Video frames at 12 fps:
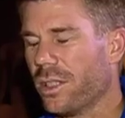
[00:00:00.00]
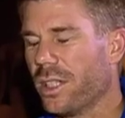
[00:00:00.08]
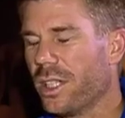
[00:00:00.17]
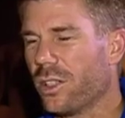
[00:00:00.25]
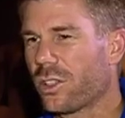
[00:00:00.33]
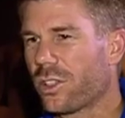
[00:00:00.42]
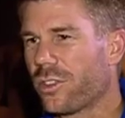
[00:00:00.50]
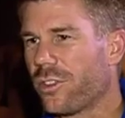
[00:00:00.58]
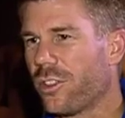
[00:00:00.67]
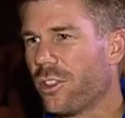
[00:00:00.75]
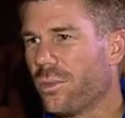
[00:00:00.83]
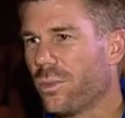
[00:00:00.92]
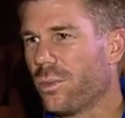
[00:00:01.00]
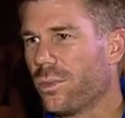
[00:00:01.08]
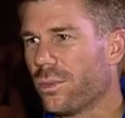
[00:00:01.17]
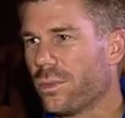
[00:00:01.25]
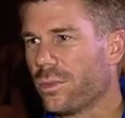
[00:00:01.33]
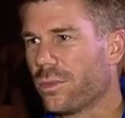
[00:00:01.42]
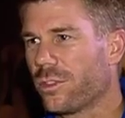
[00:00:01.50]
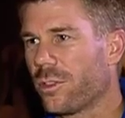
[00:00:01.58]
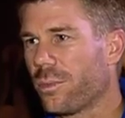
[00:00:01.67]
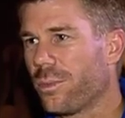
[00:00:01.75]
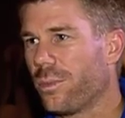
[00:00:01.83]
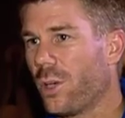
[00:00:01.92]
Yeah, look, from
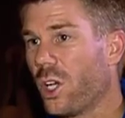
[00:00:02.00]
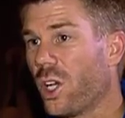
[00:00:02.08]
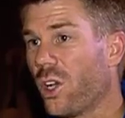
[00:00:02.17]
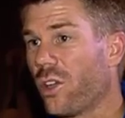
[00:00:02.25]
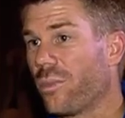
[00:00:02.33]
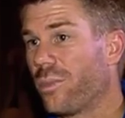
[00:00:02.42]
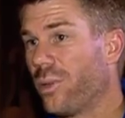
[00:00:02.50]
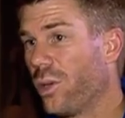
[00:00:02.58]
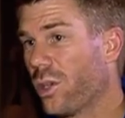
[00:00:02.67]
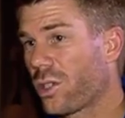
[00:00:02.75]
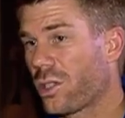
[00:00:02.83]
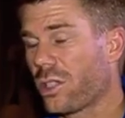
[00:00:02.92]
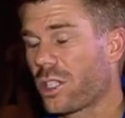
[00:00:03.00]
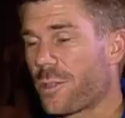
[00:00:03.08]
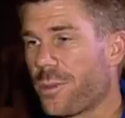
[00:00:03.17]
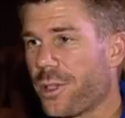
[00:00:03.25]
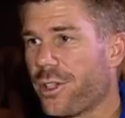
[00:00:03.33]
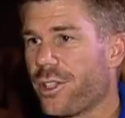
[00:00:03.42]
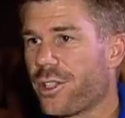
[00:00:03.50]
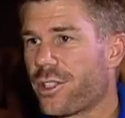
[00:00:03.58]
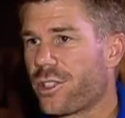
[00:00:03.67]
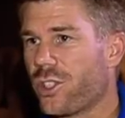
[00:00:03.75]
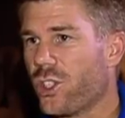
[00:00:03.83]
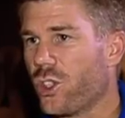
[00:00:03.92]
my own personal
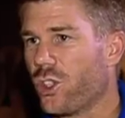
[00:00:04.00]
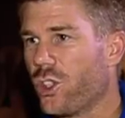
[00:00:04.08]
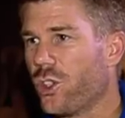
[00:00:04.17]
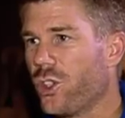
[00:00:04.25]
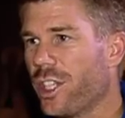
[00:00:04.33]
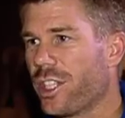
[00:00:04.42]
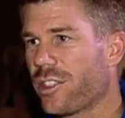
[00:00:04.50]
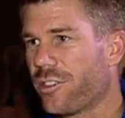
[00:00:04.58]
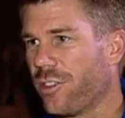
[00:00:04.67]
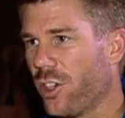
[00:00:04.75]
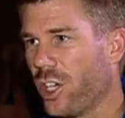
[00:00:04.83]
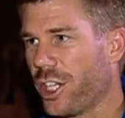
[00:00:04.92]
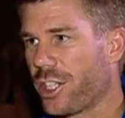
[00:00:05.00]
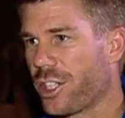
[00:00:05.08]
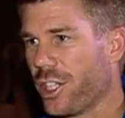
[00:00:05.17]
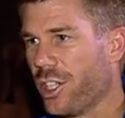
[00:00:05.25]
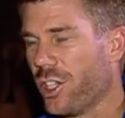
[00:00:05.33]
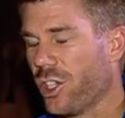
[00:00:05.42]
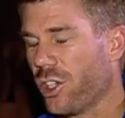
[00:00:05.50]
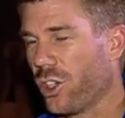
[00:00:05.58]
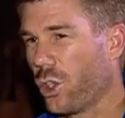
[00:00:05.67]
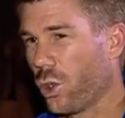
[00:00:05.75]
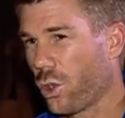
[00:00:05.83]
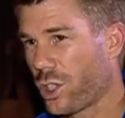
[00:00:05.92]
experience, you need to find
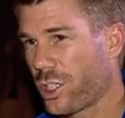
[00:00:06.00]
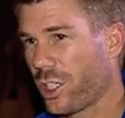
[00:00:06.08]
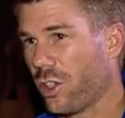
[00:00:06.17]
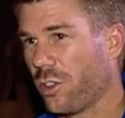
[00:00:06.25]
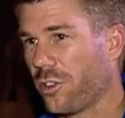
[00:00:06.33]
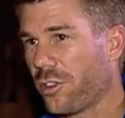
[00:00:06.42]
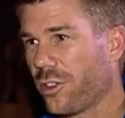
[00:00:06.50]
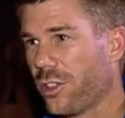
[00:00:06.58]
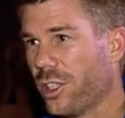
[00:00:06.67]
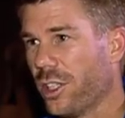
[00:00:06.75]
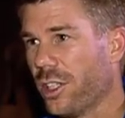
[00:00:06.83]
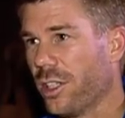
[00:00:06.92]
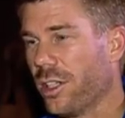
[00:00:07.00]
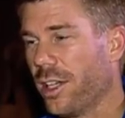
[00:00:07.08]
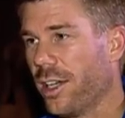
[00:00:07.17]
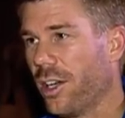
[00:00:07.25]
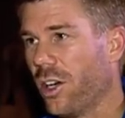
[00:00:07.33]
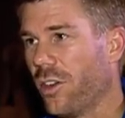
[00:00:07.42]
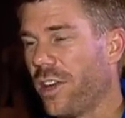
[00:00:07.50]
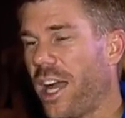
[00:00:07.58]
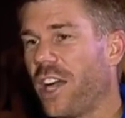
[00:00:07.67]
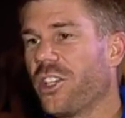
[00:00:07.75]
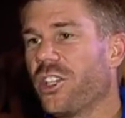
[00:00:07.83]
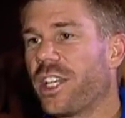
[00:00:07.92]
yourself of
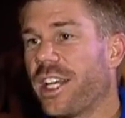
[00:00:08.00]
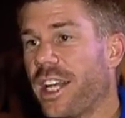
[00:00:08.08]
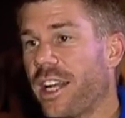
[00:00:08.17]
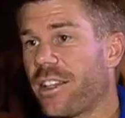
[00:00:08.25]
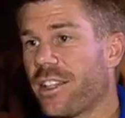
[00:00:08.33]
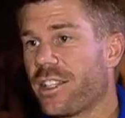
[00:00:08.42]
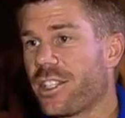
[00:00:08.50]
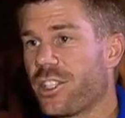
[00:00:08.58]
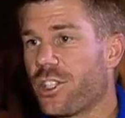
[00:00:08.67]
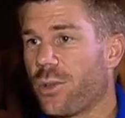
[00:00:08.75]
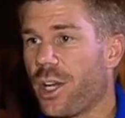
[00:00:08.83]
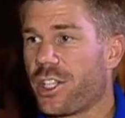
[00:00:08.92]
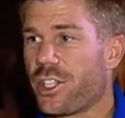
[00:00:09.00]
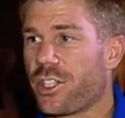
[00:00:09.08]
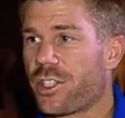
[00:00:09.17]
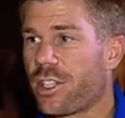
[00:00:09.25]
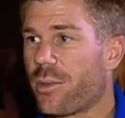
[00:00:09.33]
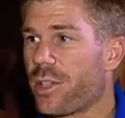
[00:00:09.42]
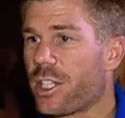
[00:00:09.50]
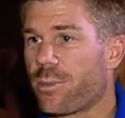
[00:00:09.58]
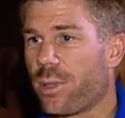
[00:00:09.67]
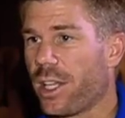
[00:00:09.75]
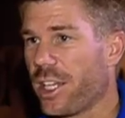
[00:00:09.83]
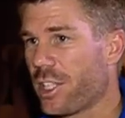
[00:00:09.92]
how you get out of these situations. Some of these
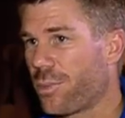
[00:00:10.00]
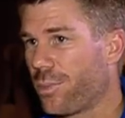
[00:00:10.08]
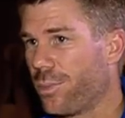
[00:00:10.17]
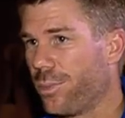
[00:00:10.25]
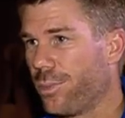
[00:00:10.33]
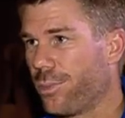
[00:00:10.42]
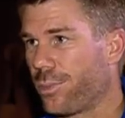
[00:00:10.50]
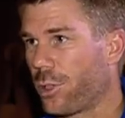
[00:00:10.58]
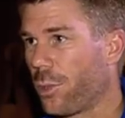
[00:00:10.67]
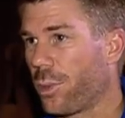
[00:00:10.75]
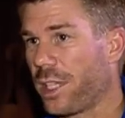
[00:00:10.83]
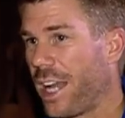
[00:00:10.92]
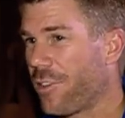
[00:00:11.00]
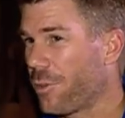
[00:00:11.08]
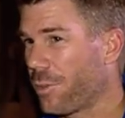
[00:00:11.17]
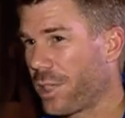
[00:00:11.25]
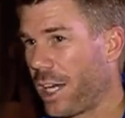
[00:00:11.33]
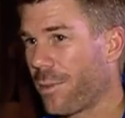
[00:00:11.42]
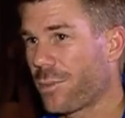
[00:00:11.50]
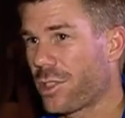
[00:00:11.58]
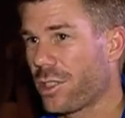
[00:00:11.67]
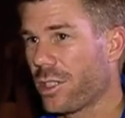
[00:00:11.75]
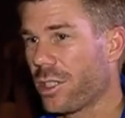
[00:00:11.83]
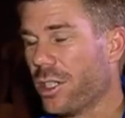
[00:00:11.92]
players probably haven't come
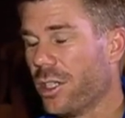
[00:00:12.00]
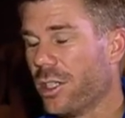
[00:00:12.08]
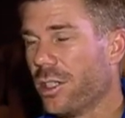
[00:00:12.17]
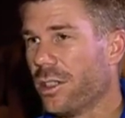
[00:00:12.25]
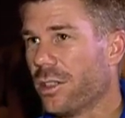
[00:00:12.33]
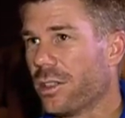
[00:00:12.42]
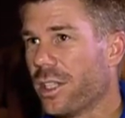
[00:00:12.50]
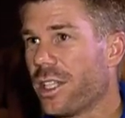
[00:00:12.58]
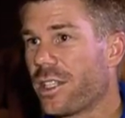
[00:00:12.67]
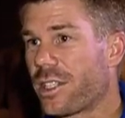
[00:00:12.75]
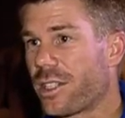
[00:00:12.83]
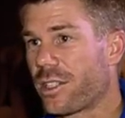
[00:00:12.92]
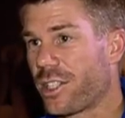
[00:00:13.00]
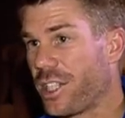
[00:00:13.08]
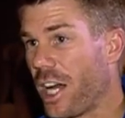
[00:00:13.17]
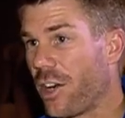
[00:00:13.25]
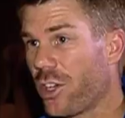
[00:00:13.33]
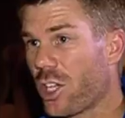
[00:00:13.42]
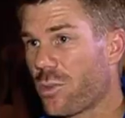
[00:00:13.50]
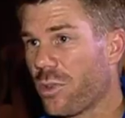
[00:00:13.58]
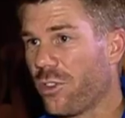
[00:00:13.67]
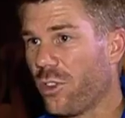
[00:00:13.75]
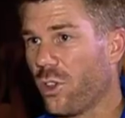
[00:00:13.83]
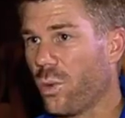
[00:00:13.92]
to these scenarios
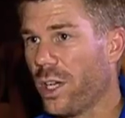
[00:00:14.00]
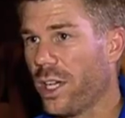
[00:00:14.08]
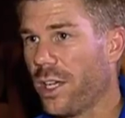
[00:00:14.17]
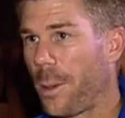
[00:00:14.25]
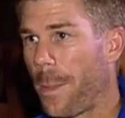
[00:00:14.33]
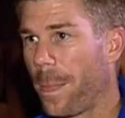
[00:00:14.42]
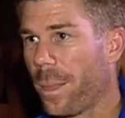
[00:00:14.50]
before where